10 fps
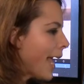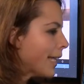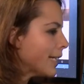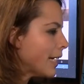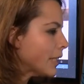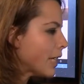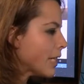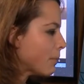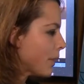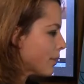And the other
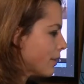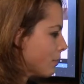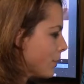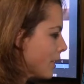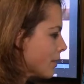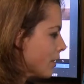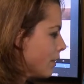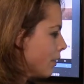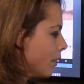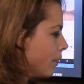aspects that makes
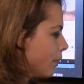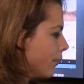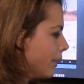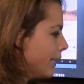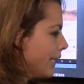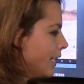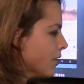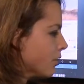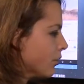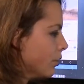it really
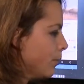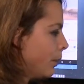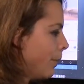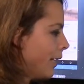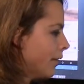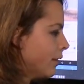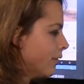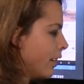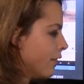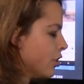easier to implement in
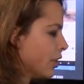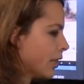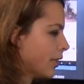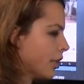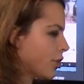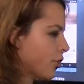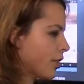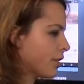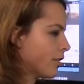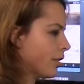the 5G architecture
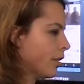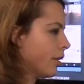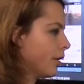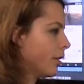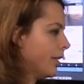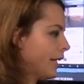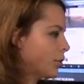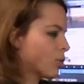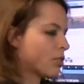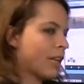is the
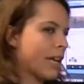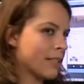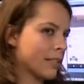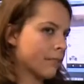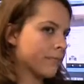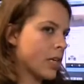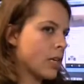network slicing.